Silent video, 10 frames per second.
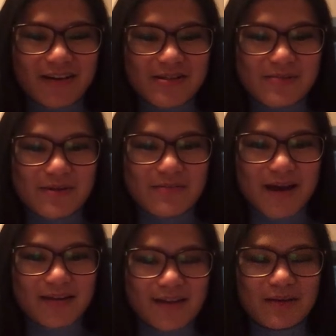I'm going to
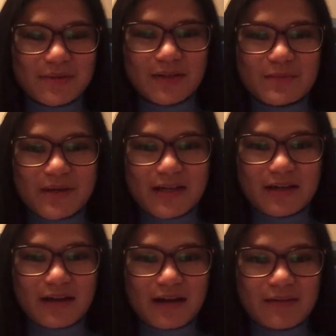back that up a little bit.
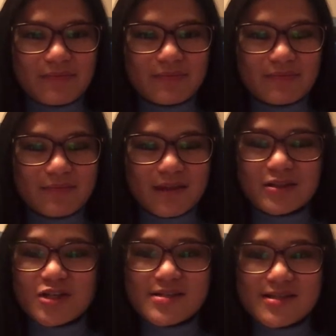
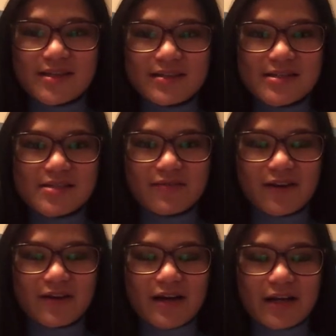Just like in the
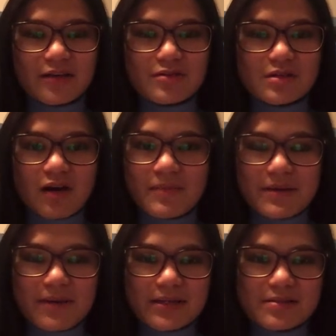sphere, I used all my
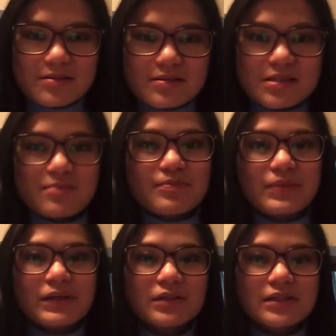pencils to
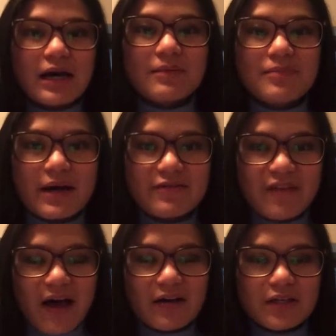build up my
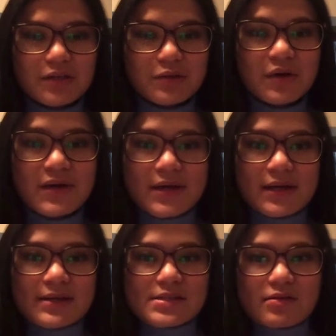value,
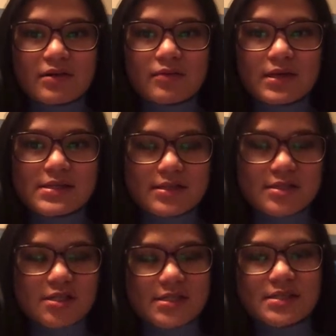so I wasn't
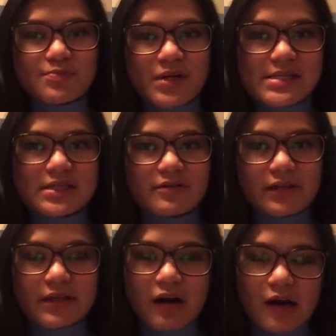just pressing
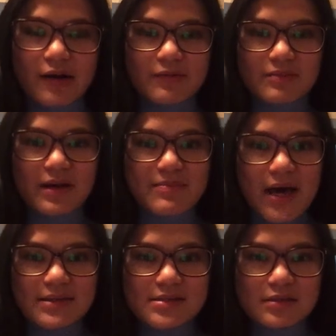really hard with my
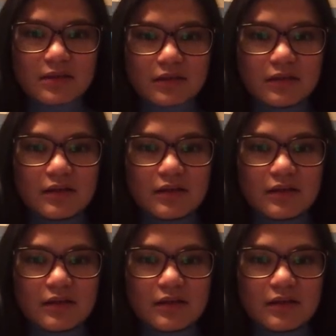pencil.